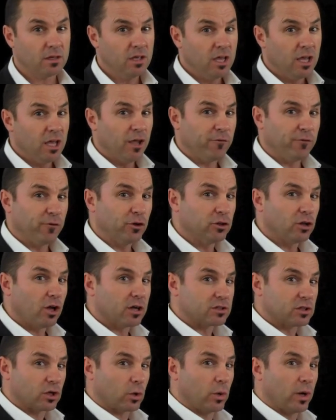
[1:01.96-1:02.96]
If you'd like
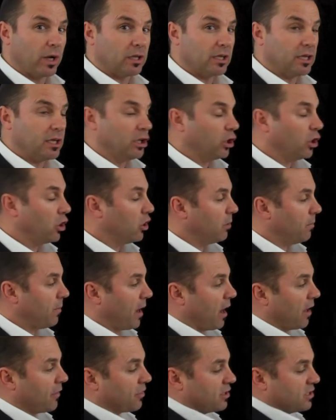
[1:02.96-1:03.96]
to quickly learn
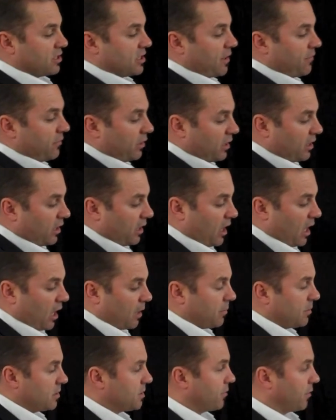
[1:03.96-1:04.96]
about the seven key
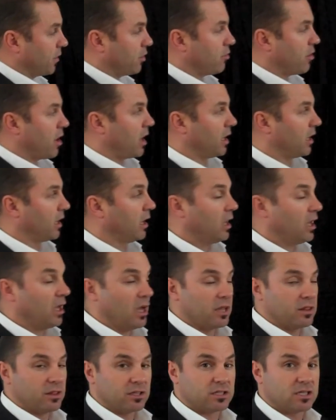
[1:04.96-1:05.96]
elements for creating
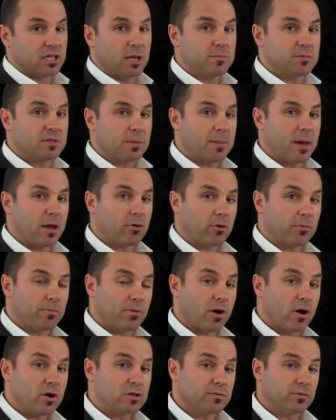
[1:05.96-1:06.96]
the Teams That Matter
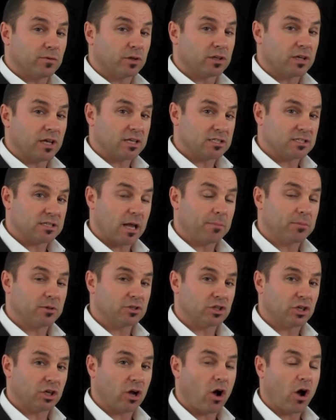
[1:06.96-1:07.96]
approach for
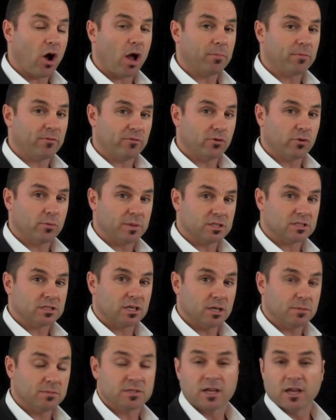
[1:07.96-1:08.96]
establishing high-performing
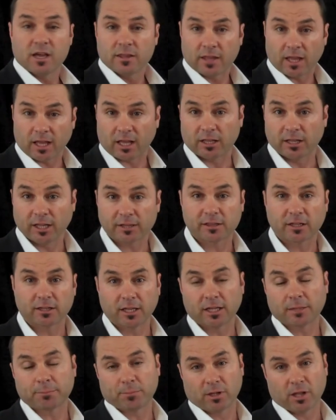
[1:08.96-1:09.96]
teams, then click the
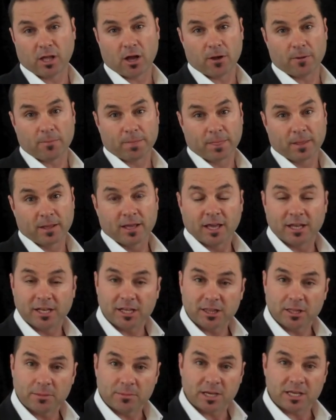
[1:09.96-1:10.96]
link below. And in
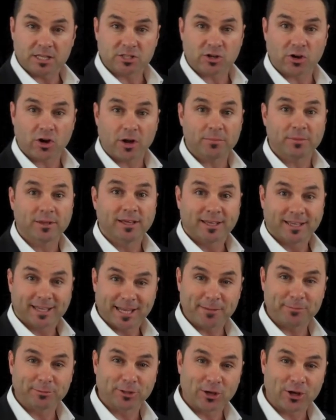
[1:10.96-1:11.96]
the meantime,
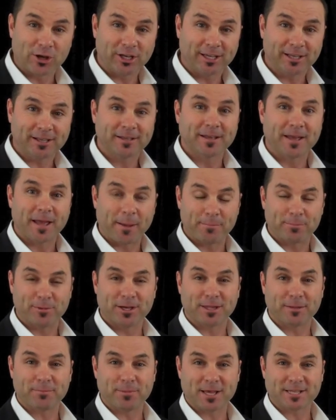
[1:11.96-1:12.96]
keep learning and be
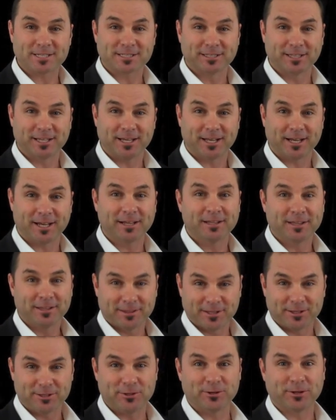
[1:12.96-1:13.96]
the best leader
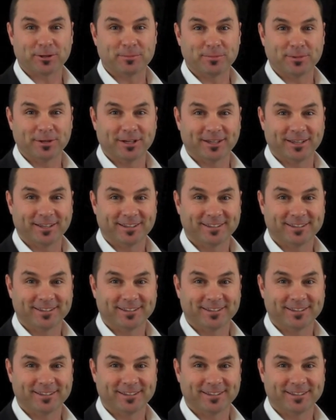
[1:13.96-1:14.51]
that you can be.